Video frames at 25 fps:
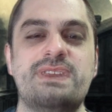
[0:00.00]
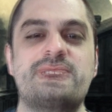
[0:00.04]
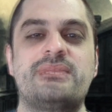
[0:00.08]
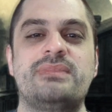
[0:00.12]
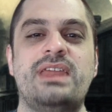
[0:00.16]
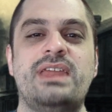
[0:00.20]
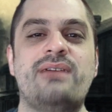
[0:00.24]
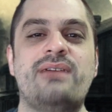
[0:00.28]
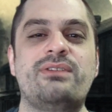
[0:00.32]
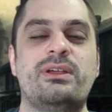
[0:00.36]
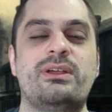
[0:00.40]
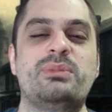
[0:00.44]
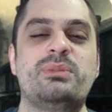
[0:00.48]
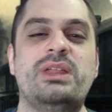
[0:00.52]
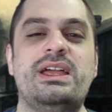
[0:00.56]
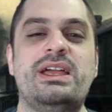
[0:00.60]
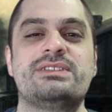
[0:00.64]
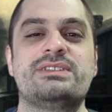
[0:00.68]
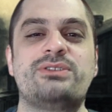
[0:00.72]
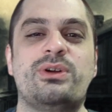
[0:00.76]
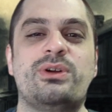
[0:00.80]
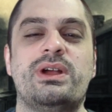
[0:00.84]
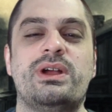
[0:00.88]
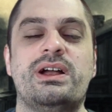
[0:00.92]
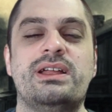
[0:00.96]
They have like plants
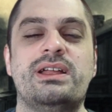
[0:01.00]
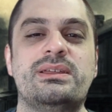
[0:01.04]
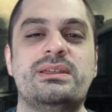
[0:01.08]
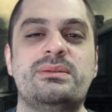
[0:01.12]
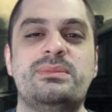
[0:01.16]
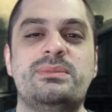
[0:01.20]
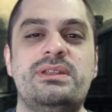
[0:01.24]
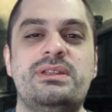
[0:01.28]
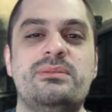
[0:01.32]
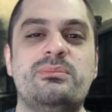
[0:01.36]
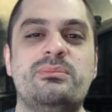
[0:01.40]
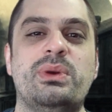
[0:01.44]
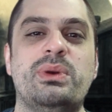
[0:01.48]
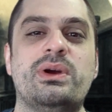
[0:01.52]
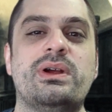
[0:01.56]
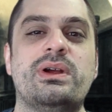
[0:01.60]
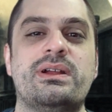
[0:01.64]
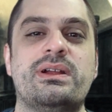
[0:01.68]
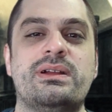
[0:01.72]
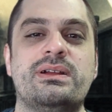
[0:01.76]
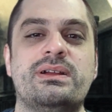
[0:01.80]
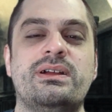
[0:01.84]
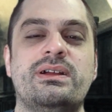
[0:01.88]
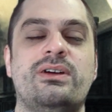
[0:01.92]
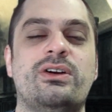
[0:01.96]
growing on them and bark
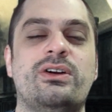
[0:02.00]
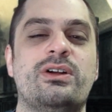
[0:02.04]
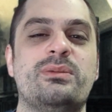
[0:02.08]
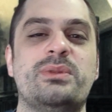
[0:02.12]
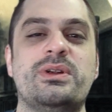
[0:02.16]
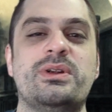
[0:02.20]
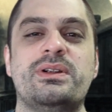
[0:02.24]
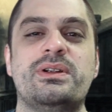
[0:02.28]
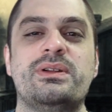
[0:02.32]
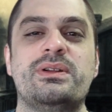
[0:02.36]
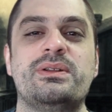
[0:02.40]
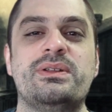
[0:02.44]
armor and all